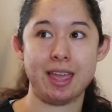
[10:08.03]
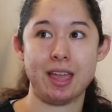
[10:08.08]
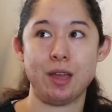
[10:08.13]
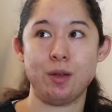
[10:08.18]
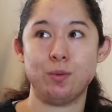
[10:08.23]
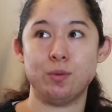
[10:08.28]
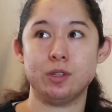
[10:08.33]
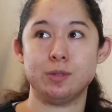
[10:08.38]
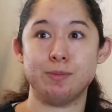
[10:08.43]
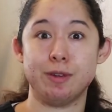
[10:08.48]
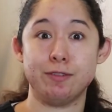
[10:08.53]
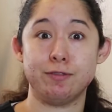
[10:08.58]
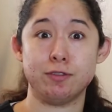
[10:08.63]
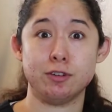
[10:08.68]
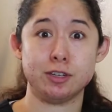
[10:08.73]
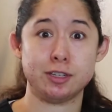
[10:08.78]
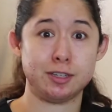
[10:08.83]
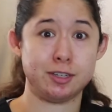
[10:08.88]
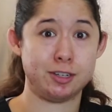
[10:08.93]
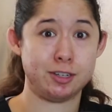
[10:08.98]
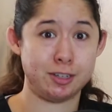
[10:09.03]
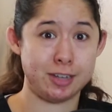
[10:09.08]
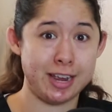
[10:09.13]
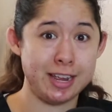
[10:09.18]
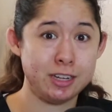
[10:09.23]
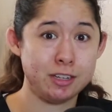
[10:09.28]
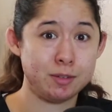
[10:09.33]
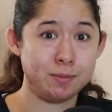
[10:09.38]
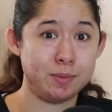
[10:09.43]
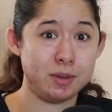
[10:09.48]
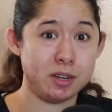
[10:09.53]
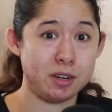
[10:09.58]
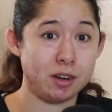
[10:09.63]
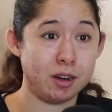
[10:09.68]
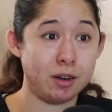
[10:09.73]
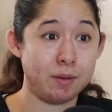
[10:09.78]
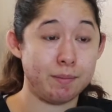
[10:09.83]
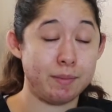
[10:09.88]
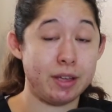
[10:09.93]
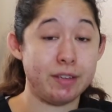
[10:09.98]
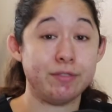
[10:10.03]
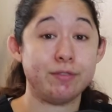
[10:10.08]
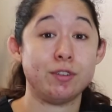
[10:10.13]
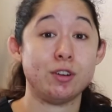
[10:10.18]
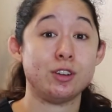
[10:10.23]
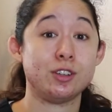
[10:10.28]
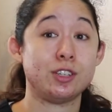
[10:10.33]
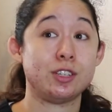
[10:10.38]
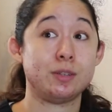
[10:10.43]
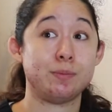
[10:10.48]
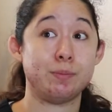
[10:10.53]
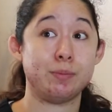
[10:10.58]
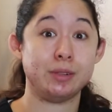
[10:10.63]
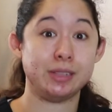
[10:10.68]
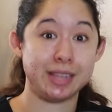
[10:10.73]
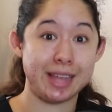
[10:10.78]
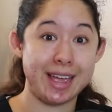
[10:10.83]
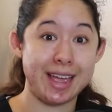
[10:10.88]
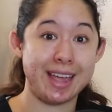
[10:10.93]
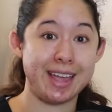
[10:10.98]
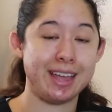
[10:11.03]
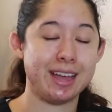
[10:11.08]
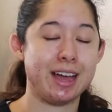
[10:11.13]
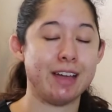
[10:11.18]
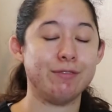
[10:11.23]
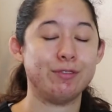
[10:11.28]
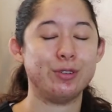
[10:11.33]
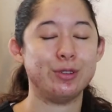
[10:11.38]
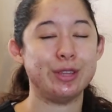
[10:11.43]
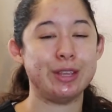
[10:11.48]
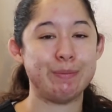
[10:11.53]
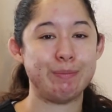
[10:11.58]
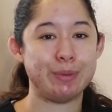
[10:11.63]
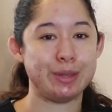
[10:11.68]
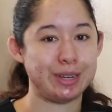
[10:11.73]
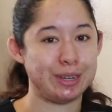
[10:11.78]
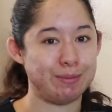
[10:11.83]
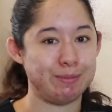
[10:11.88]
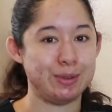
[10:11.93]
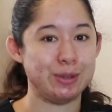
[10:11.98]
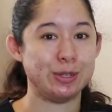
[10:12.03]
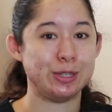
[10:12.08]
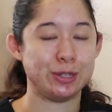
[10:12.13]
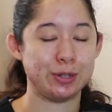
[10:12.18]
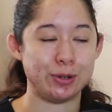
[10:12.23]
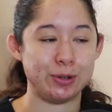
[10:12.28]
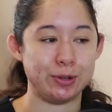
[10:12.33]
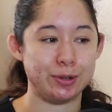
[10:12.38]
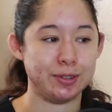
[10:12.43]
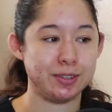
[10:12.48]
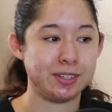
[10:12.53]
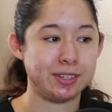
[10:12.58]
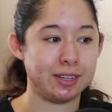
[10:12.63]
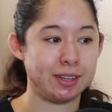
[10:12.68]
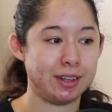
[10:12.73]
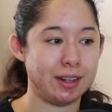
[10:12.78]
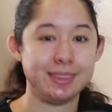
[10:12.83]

It was my first Shakespeare, my first play. I've only been in musicals.